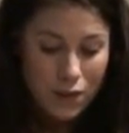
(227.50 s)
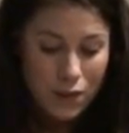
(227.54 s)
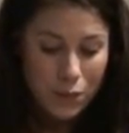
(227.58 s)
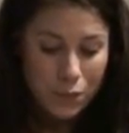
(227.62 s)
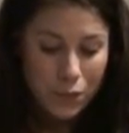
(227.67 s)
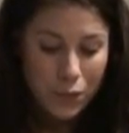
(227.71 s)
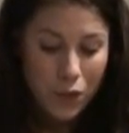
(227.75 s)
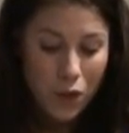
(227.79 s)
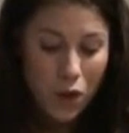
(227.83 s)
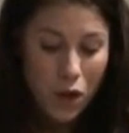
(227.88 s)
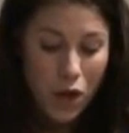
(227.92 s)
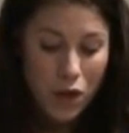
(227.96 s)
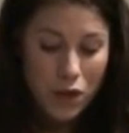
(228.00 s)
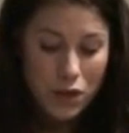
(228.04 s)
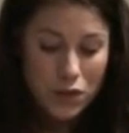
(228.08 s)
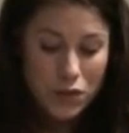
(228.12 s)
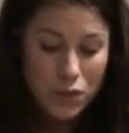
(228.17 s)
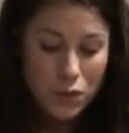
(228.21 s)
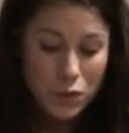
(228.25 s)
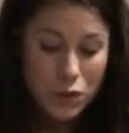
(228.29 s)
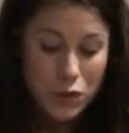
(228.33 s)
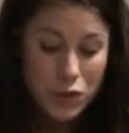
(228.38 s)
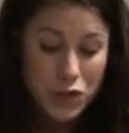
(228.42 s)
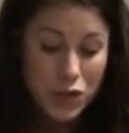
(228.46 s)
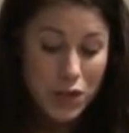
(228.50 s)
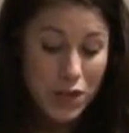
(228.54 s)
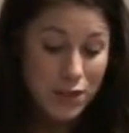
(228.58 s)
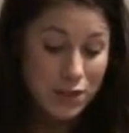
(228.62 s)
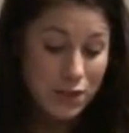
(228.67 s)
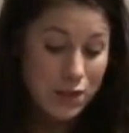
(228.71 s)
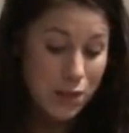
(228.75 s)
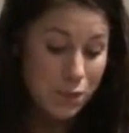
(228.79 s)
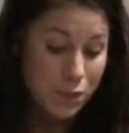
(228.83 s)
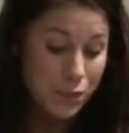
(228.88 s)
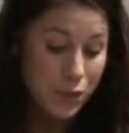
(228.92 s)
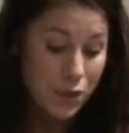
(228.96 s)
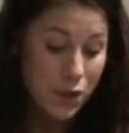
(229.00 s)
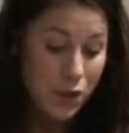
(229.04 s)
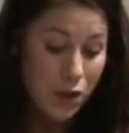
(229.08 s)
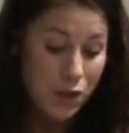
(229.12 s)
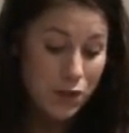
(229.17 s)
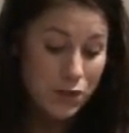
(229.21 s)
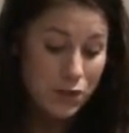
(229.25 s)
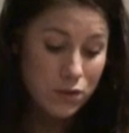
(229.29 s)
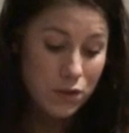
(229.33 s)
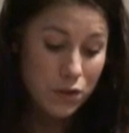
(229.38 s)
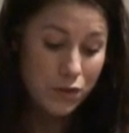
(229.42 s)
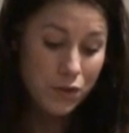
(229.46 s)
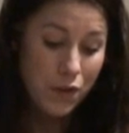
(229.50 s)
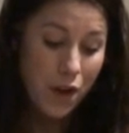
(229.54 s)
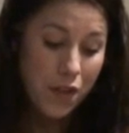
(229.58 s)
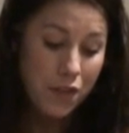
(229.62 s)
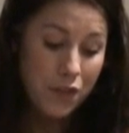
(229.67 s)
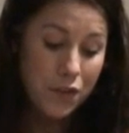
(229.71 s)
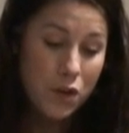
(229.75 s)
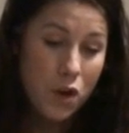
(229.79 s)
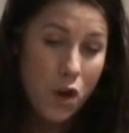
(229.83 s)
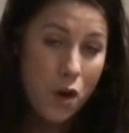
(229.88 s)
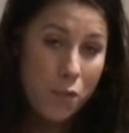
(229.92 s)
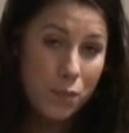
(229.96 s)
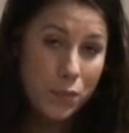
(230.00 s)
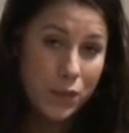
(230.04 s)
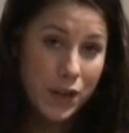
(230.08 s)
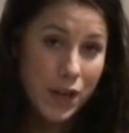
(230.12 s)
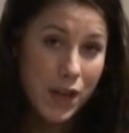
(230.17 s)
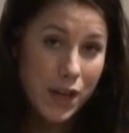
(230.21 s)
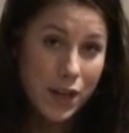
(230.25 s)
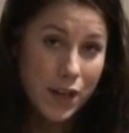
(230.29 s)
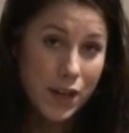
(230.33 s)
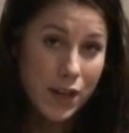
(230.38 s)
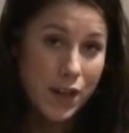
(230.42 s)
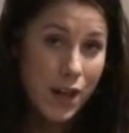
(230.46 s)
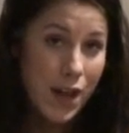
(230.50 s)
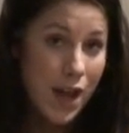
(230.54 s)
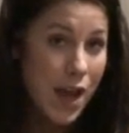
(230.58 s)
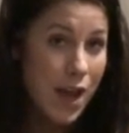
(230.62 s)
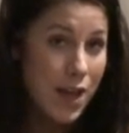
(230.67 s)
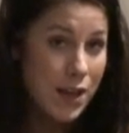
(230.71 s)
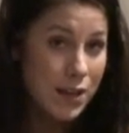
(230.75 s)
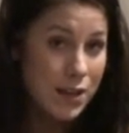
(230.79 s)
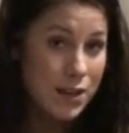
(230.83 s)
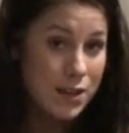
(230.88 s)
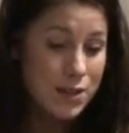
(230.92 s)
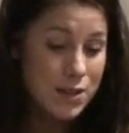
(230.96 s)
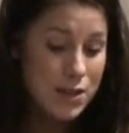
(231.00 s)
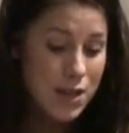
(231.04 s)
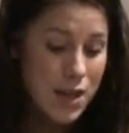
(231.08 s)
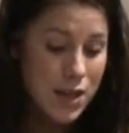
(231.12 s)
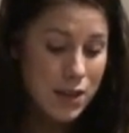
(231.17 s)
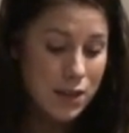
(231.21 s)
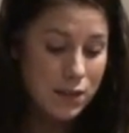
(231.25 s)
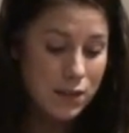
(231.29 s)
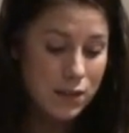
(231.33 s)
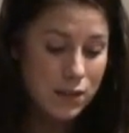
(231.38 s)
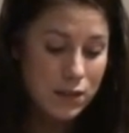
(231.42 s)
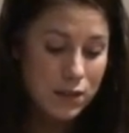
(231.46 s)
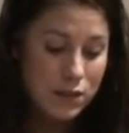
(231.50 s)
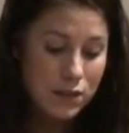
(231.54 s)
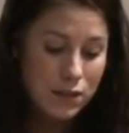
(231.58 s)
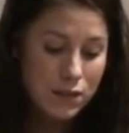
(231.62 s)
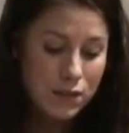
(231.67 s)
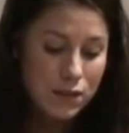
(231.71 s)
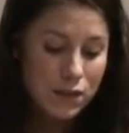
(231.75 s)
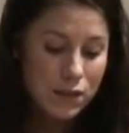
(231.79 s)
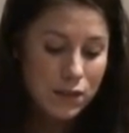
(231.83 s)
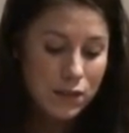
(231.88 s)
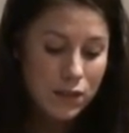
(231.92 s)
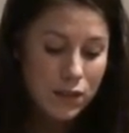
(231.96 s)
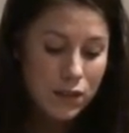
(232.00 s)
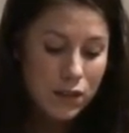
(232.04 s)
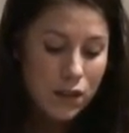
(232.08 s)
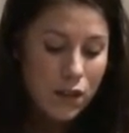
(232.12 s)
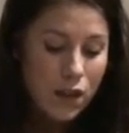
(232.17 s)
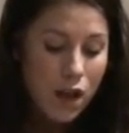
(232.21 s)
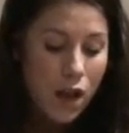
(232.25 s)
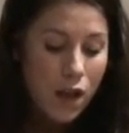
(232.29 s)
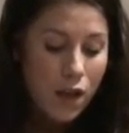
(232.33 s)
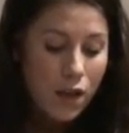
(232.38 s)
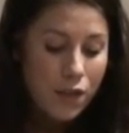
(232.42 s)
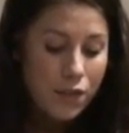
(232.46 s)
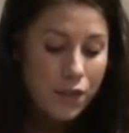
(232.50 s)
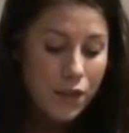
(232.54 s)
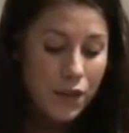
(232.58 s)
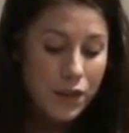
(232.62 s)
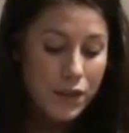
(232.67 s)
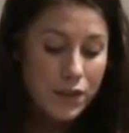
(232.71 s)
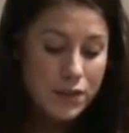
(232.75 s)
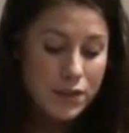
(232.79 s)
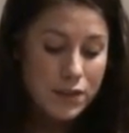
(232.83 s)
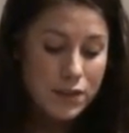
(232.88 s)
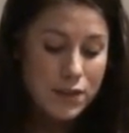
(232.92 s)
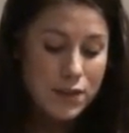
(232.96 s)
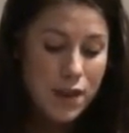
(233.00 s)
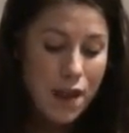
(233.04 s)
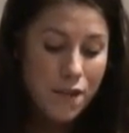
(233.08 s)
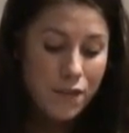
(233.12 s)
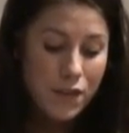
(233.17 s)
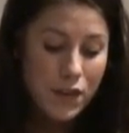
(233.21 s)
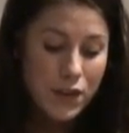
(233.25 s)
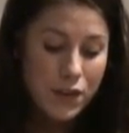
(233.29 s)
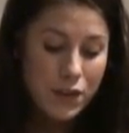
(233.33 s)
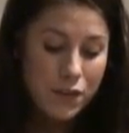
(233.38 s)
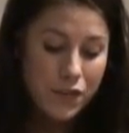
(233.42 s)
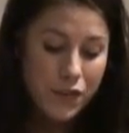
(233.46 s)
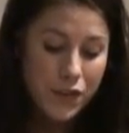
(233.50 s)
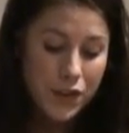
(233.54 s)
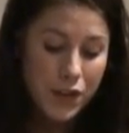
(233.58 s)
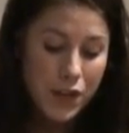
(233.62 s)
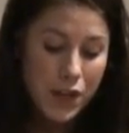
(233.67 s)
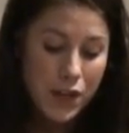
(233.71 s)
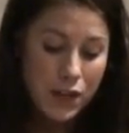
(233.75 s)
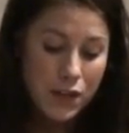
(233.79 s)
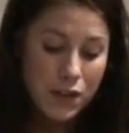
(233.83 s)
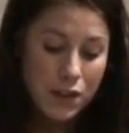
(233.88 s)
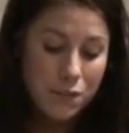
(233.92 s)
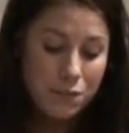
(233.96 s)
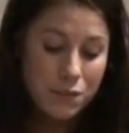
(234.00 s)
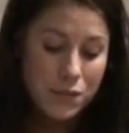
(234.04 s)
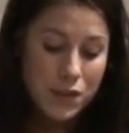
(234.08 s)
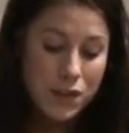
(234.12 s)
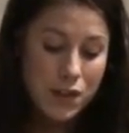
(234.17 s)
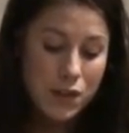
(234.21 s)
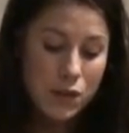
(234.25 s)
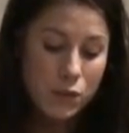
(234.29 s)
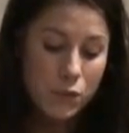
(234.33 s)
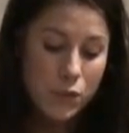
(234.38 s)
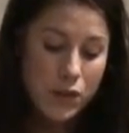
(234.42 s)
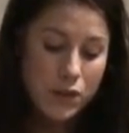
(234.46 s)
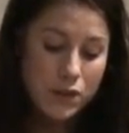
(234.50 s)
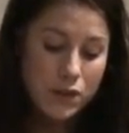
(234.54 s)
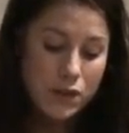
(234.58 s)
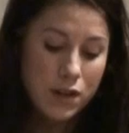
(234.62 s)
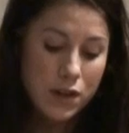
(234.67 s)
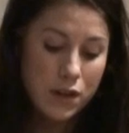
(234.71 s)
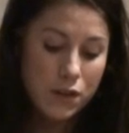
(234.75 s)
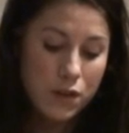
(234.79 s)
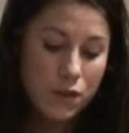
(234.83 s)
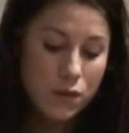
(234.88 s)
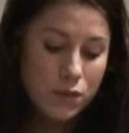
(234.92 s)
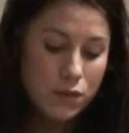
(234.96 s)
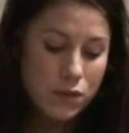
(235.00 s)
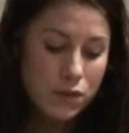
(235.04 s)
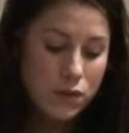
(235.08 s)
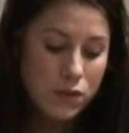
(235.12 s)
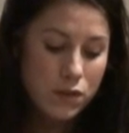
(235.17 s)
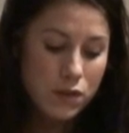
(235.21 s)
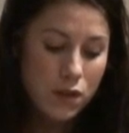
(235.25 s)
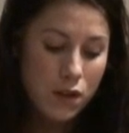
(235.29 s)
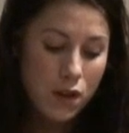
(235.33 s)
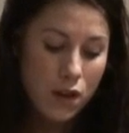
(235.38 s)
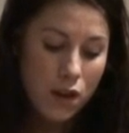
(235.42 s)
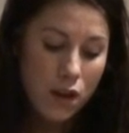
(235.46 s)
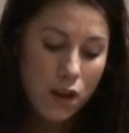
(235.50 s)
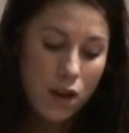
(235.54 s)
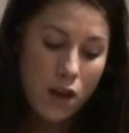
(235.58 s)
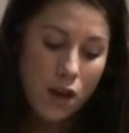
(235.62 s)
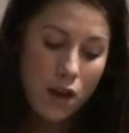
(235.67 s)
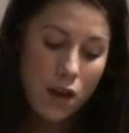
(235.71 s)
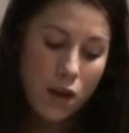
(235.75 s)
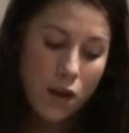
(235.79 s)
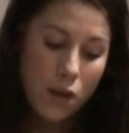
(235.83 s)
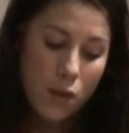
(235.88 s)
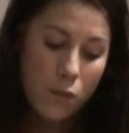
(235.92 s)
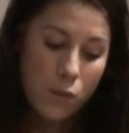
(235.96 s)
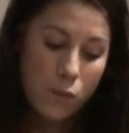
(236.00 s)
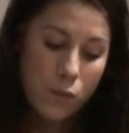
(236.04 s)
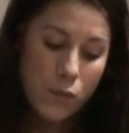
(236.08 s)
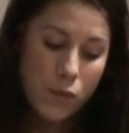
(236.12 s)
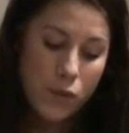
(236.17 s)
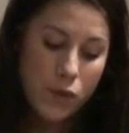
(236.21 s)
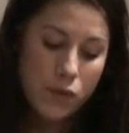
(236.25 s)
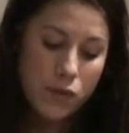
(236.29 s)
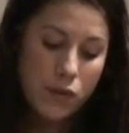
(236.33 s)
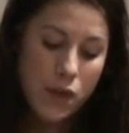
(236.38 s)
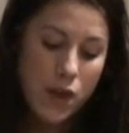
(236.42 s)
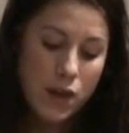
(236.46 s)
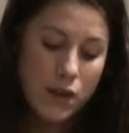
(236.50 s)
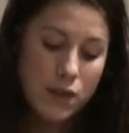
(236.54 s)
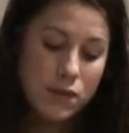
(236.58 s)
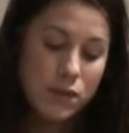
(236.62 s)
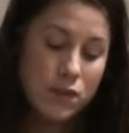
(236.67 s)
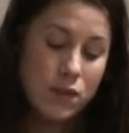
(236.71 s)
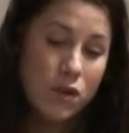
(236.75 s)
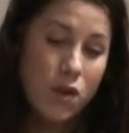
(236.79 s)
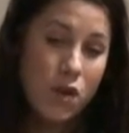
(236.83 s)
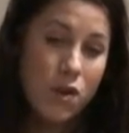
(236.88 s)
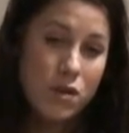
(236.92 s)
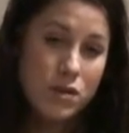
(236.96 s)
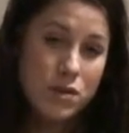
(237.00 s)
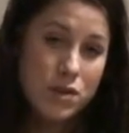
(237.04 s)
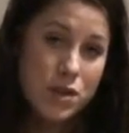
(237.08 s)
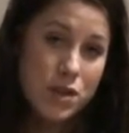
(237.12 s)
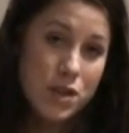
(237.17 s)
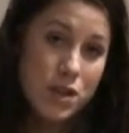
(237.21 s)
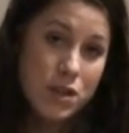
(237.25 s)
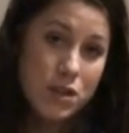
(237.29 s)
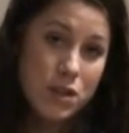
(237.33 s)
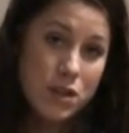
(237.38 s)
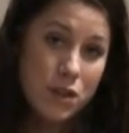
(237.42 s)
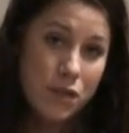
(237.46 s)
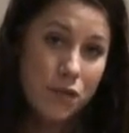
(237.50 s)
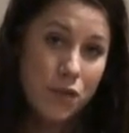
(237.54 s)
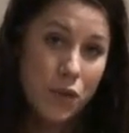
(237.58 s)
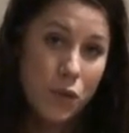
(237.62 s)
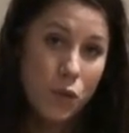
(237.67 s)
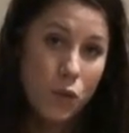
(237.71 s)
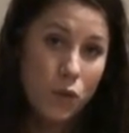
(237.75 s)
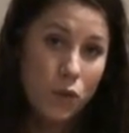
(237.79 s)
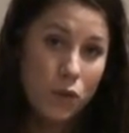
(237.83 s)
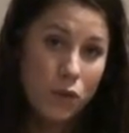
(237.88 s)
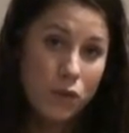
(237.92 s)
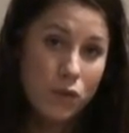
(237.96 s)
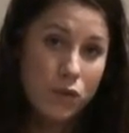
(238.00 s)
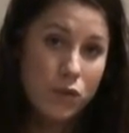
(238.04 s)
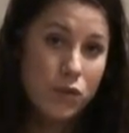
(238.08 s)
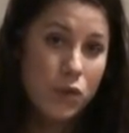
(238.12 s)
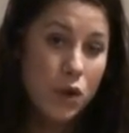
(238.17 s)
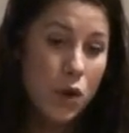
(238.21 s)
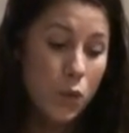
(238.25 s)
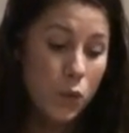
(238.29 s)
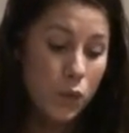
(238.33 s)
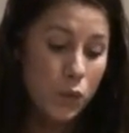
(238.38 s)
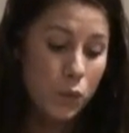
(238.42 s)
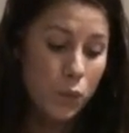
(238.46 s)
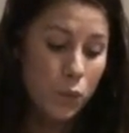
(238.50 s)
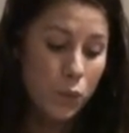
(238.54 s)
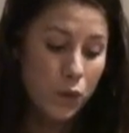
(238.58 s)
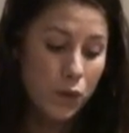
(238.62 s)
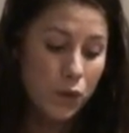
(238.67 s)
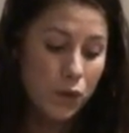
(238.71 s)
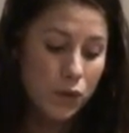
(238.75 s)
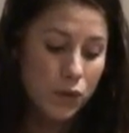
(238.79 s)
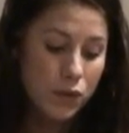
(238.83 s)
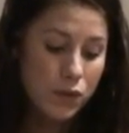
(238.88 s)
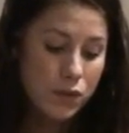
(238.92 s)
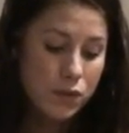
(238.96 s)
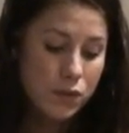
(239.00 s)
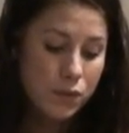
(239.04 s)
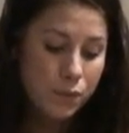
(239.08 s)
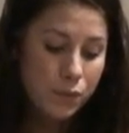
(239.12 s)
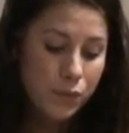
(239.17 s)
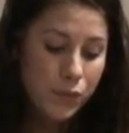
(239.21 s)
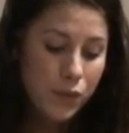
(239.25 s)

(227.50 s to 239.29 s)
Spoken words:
The plot, or should I say plots, are rather complicated and intense. There are 7 different kingdoms in Westeros, that is the continent of the known world,